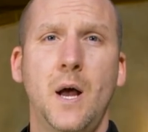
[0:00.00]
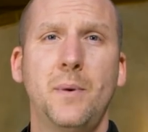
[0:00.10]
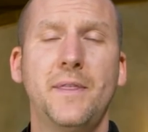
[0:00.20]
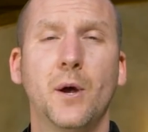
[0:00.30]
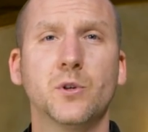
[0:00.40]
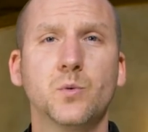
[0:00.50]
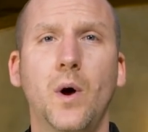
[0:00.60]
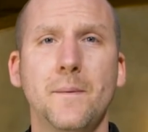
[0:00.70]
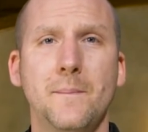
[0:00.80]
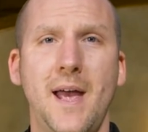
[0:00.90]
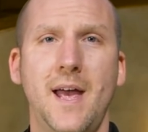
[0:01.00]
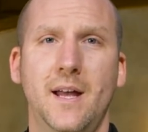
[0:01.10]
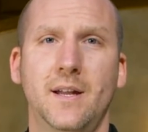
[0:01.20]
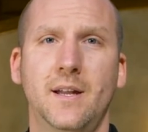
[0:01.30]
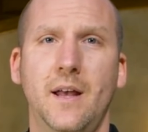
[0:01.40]
but there was one
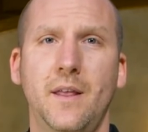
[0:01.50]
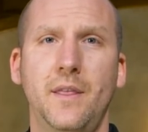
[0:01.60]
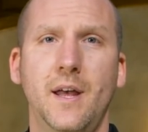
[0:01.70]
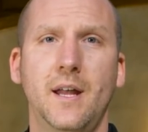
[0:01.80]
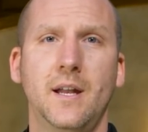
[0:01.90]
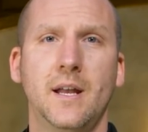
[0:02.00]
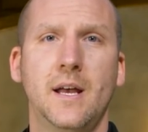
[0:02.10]
man that